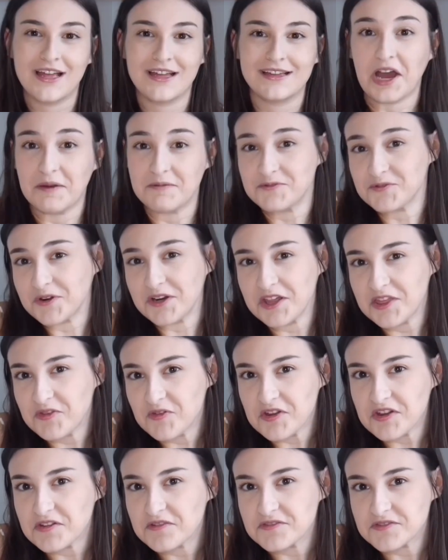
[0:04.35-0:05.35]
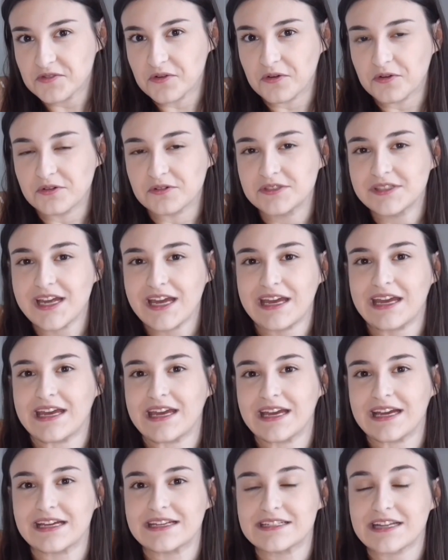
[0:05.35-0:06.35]
I'm 23 years old
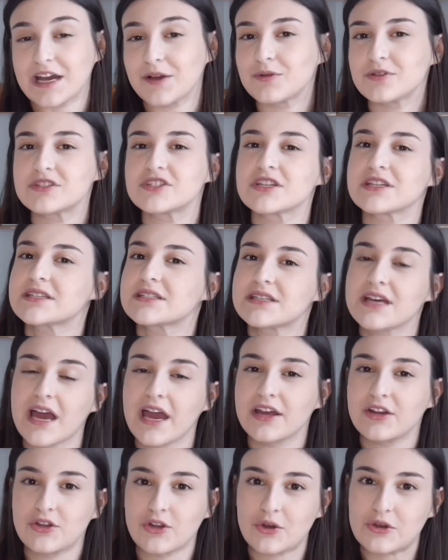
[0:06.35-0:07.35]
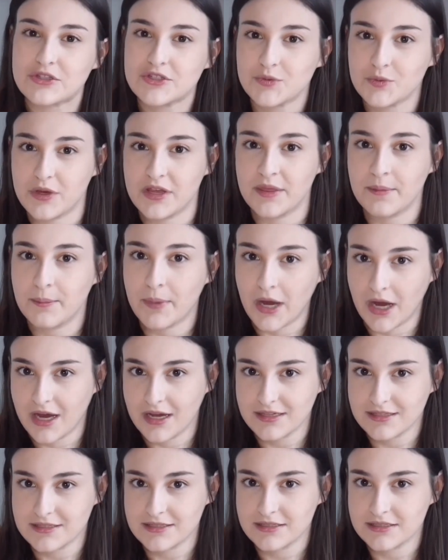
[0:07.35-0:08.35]
and I was just diagnosed with
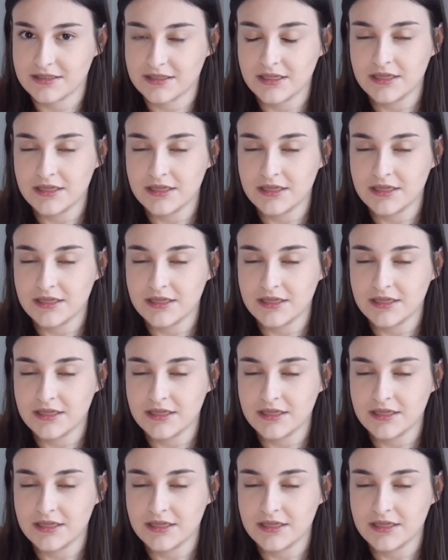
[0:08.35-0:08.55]
POTS.